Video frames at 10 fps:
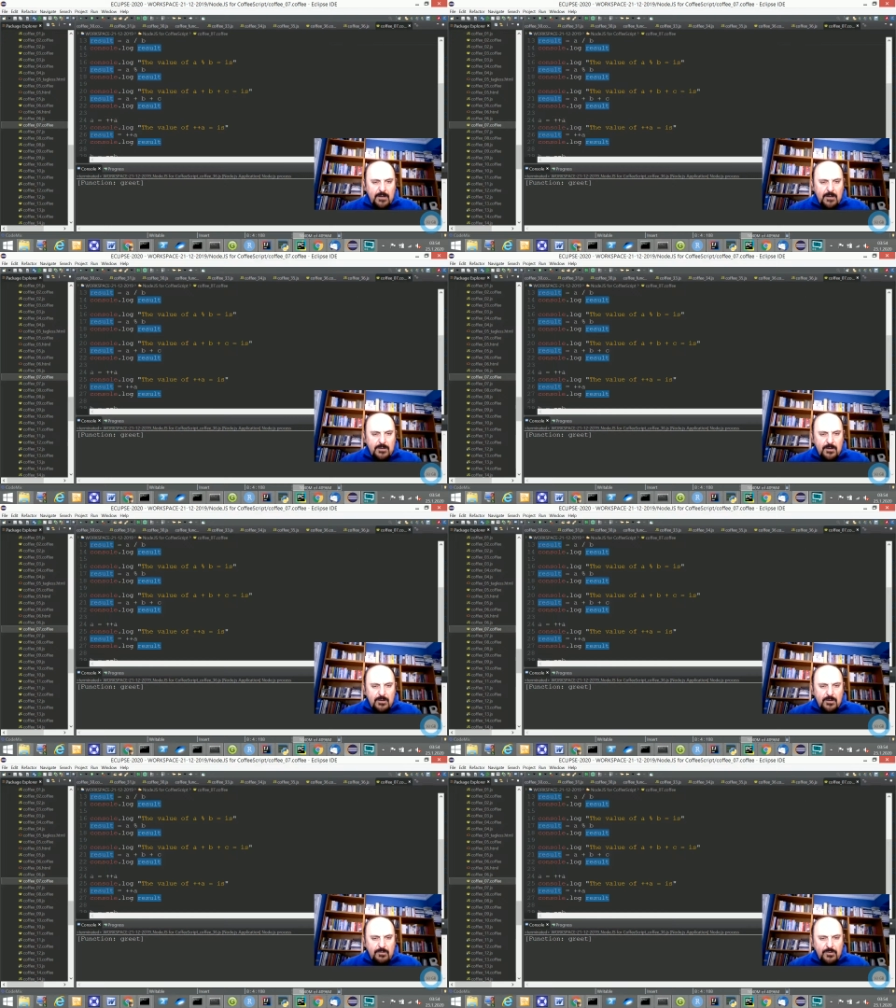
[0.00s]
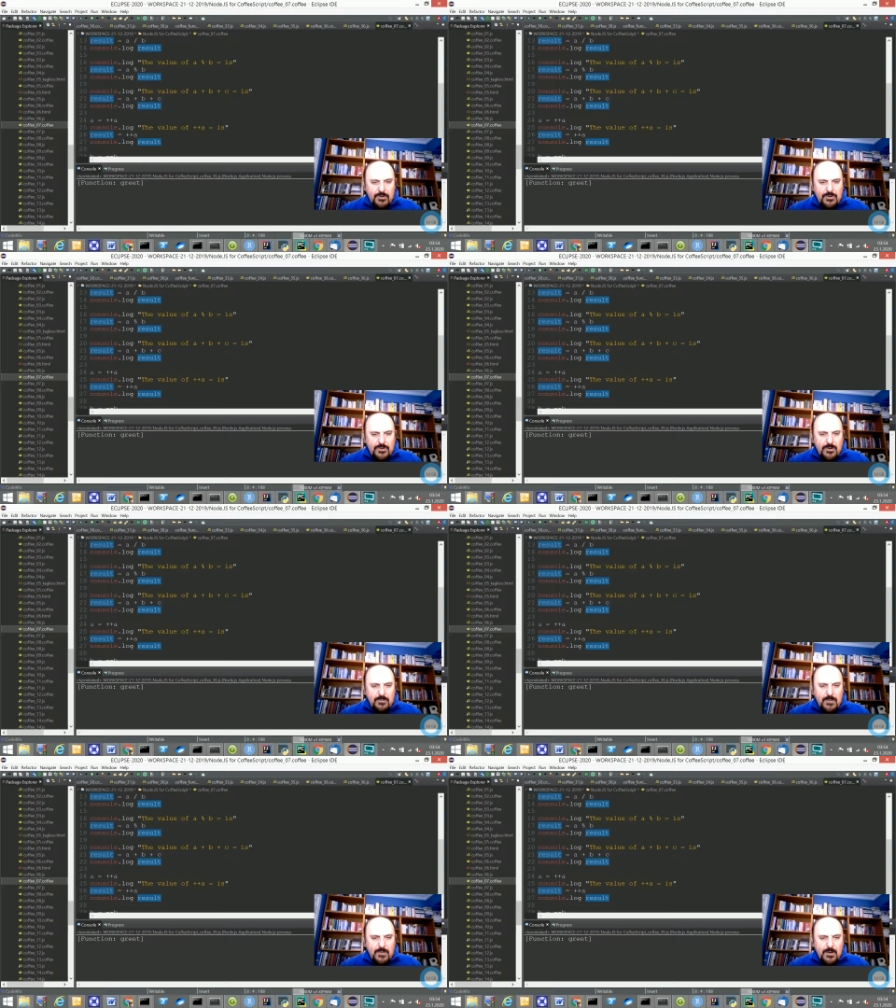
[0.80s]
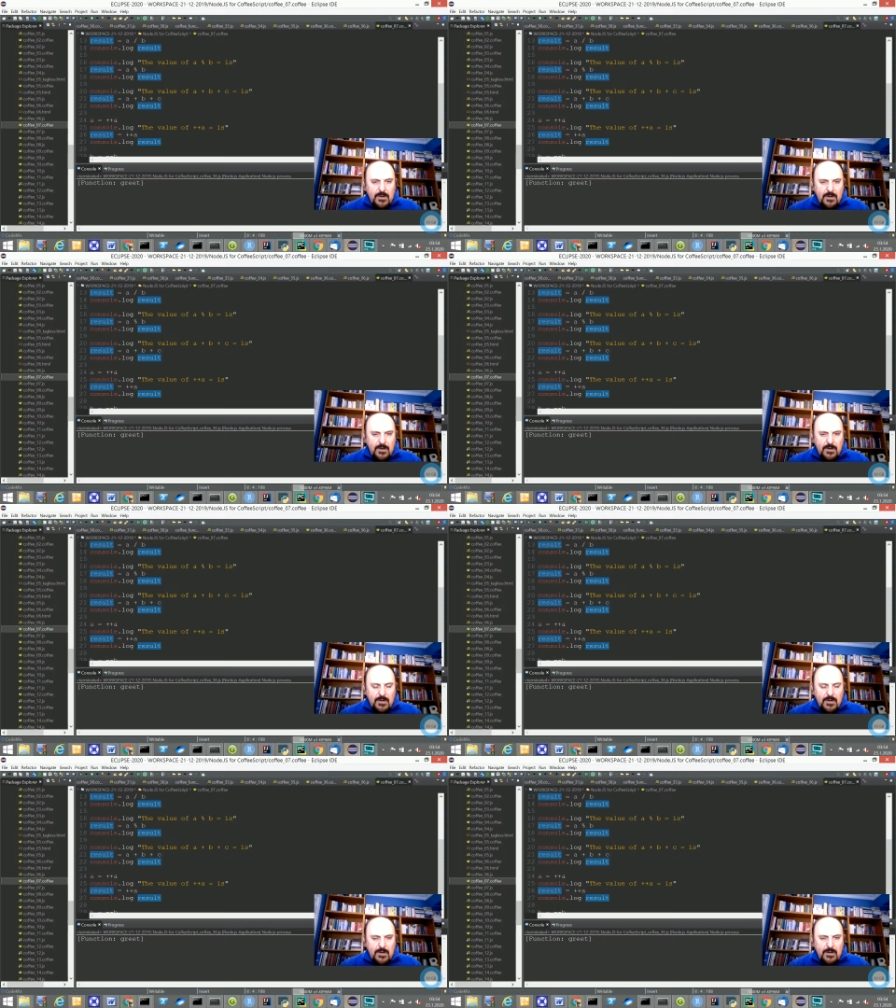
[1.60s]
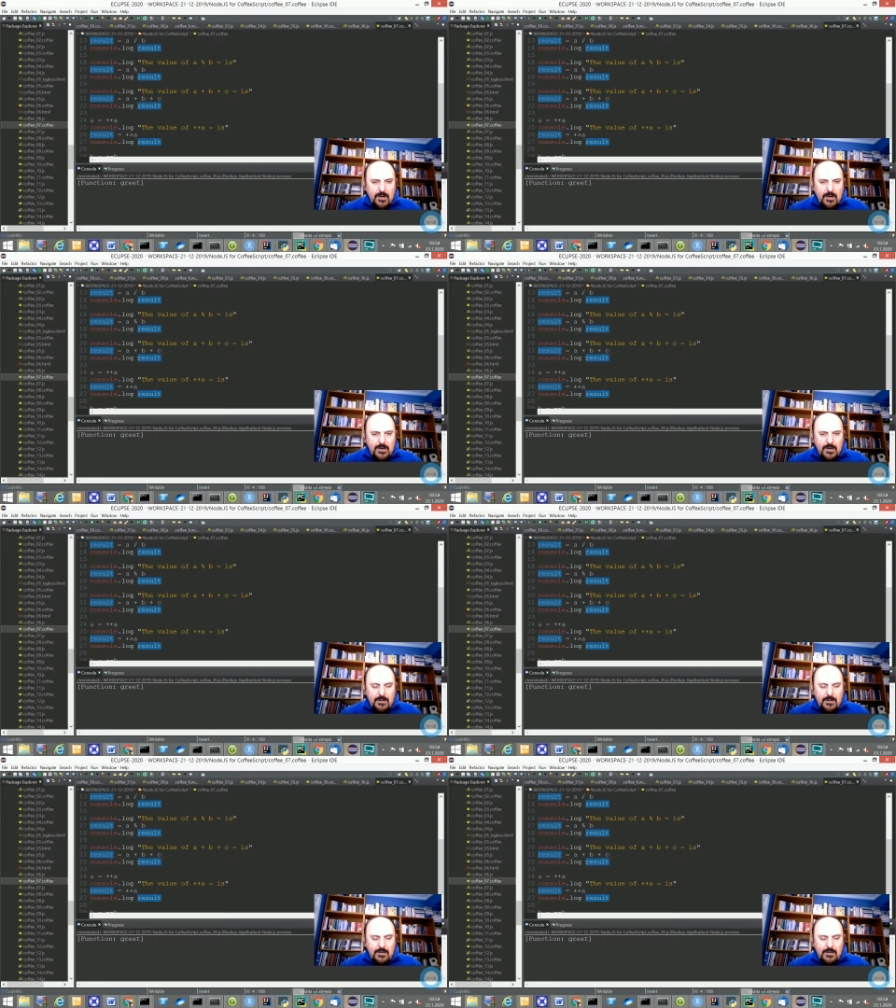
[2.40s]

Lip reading: of course here I